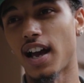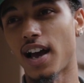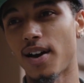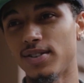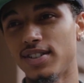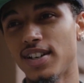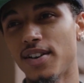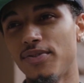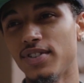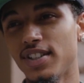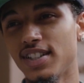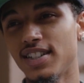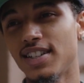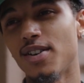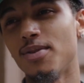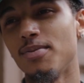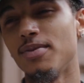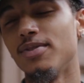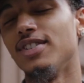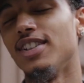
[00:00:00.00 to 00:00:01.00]
I would definitely
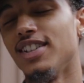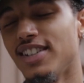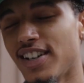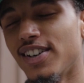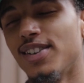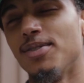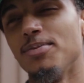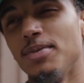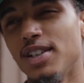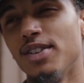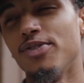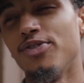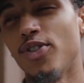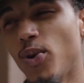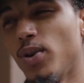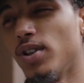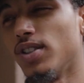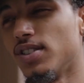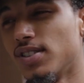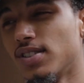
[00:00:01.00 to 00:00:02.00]
tell the younger me to
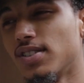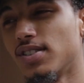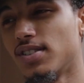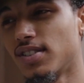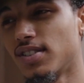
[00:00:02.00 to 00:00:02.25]
focus.